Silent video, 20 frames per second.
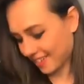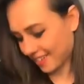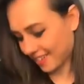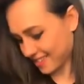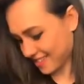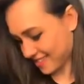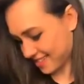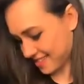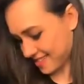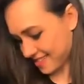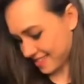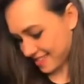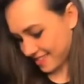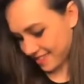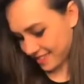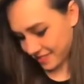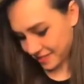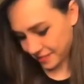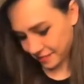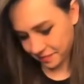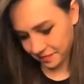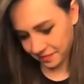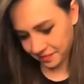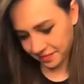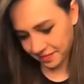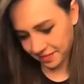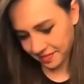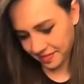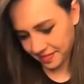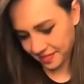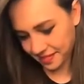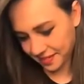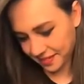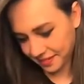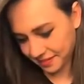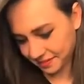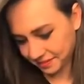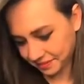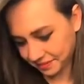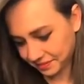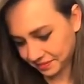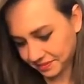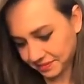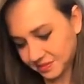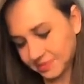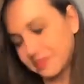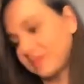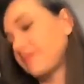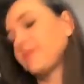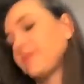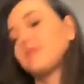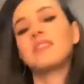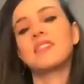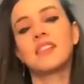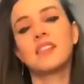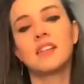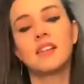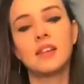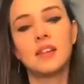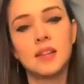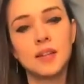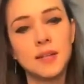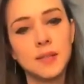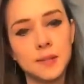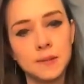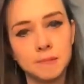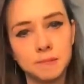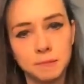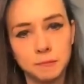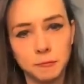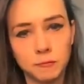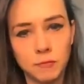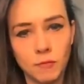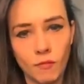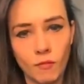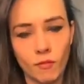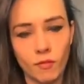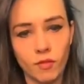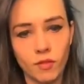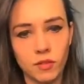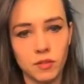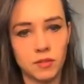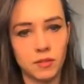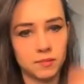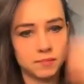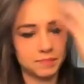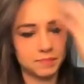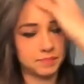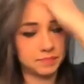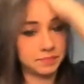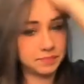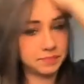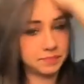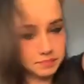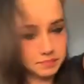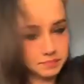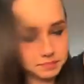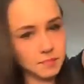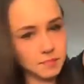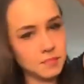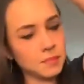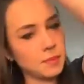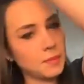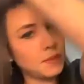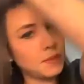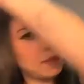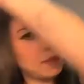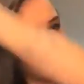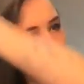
Yeah. Doesn't matter. Okay, let's see what else is on see what else are people saying.